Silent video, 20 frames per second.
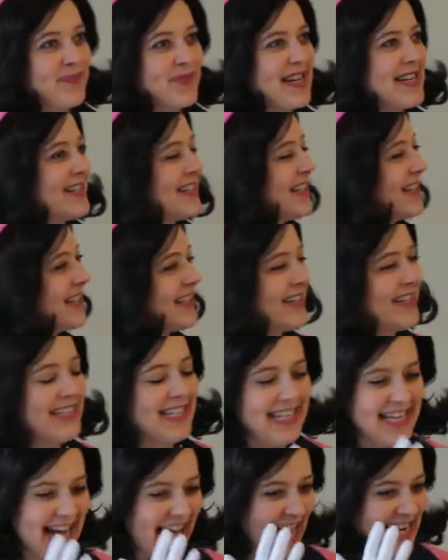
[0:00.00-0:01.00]
And
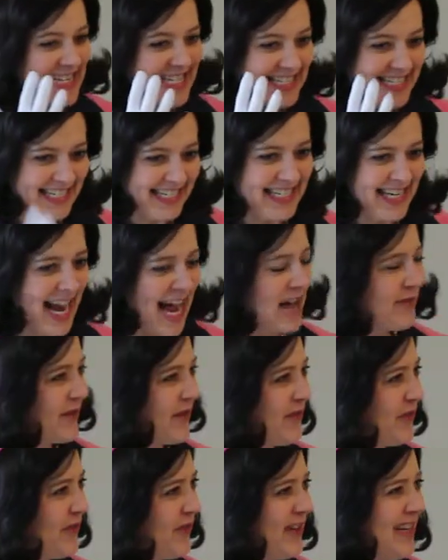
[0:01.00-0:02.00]
certainly I did have
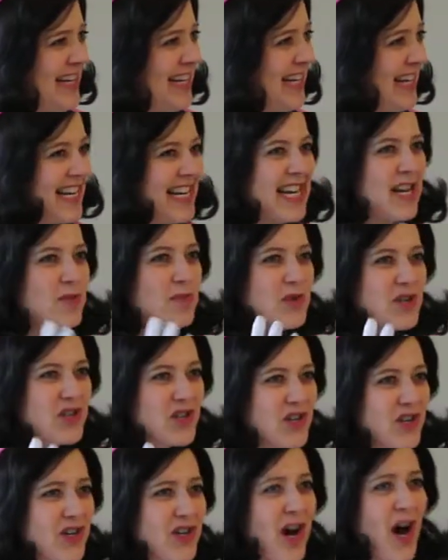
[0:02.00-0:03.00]
a feeling it
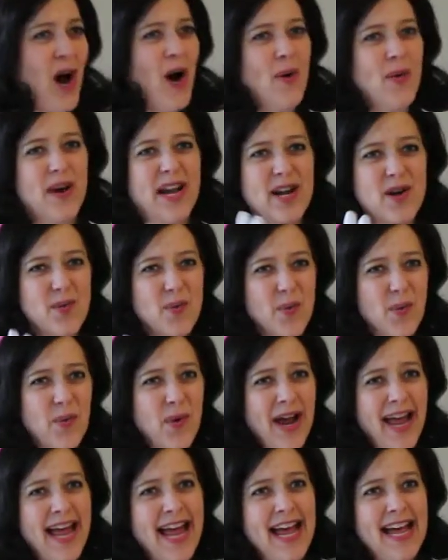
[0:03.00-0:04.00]
was going
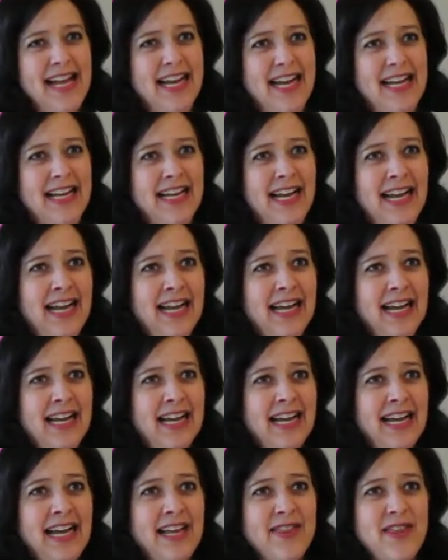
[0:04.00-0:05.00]
well.
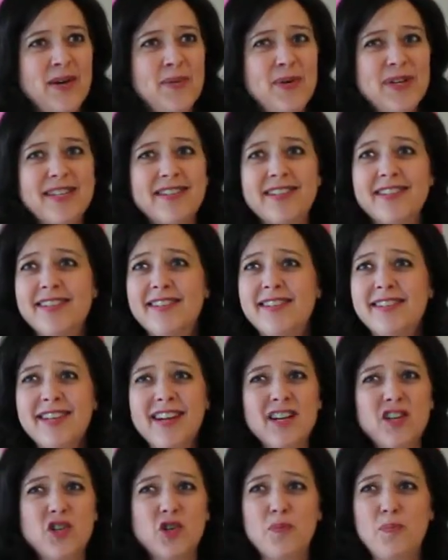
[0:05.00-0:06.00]
There were
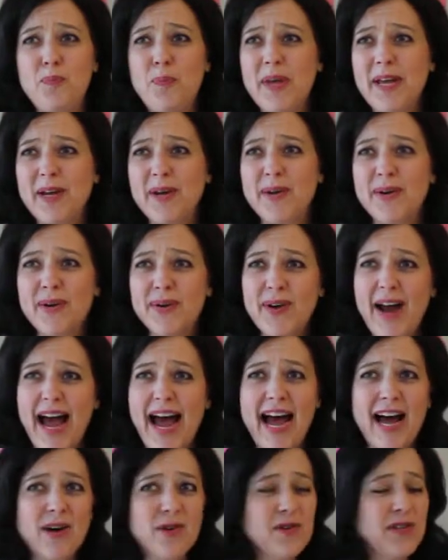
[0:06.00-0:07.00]
such big
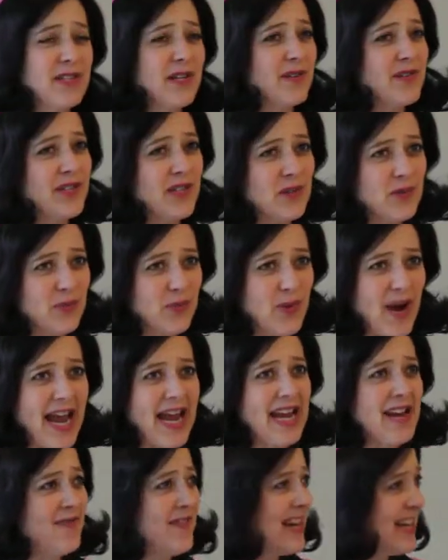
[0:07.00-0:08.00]
crowds of such
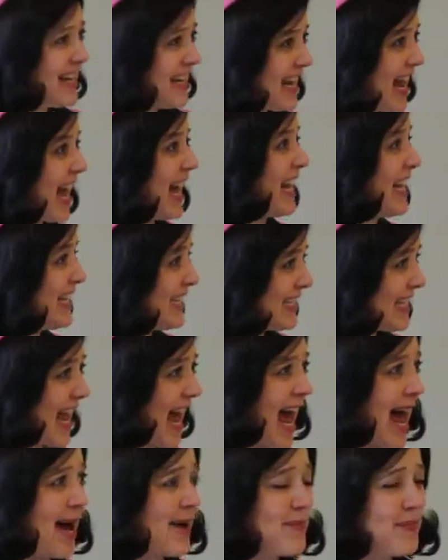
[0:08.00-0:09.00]
wavy, nice,
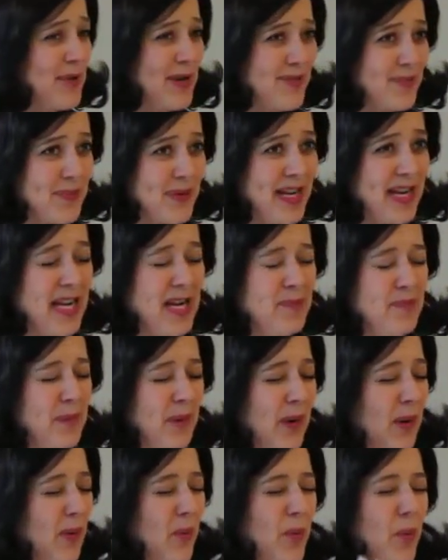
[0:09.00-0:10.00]
happy
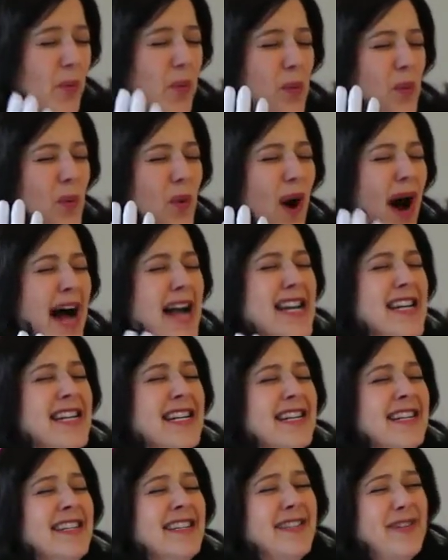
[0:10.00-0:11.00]
people,
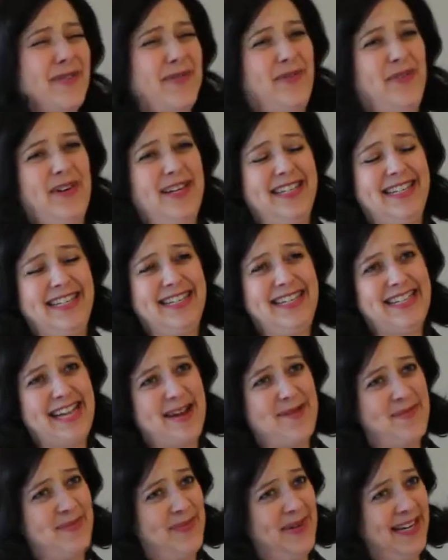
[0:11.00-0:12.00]
wonderful
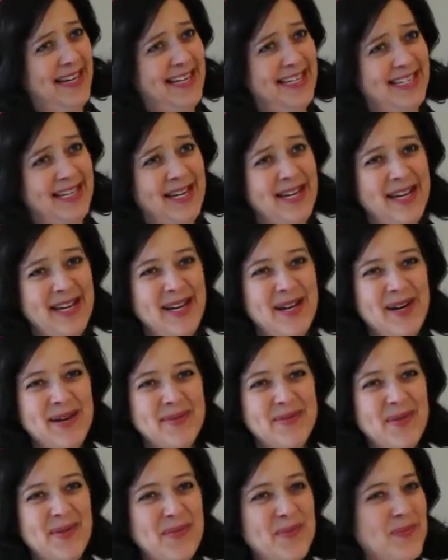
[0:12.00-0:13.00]
assemblies
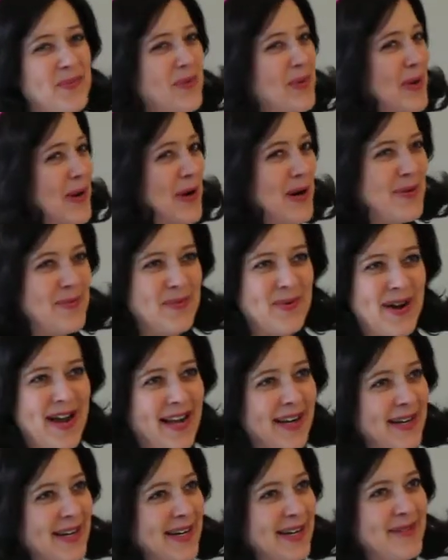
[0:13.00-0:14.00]
with warm
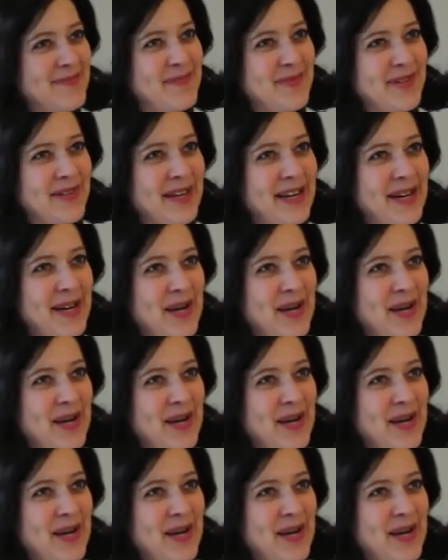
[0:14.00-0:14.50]
welcomes.